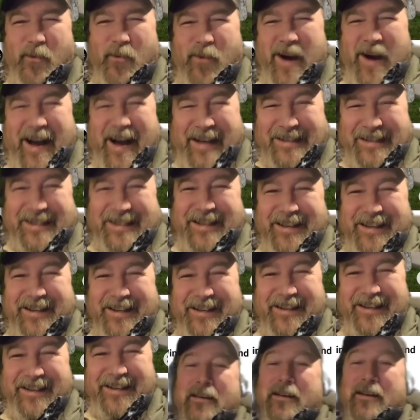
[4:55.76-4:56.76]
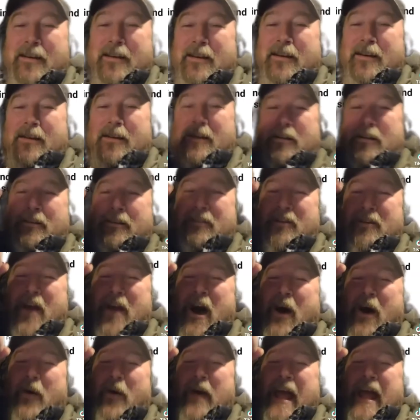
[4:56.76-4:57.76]
What?
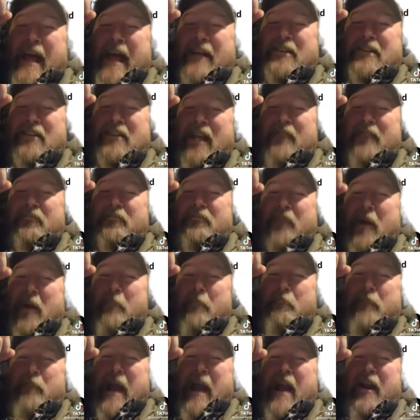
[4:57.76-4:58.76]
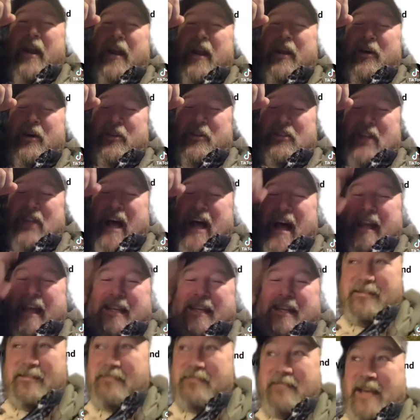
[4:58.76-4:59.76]
No exit from burial
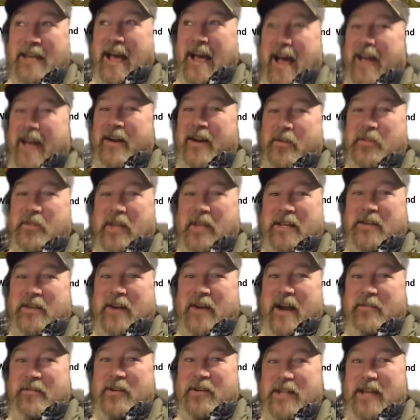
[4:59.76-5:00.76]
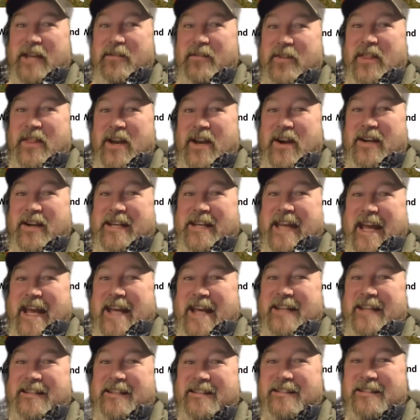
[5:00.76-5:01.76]
site. Yeah, I don't think you're ever leaving there
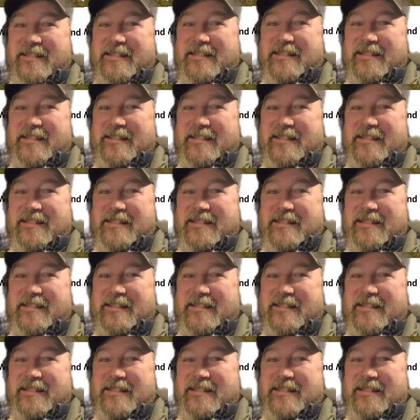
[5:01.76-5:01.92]
again.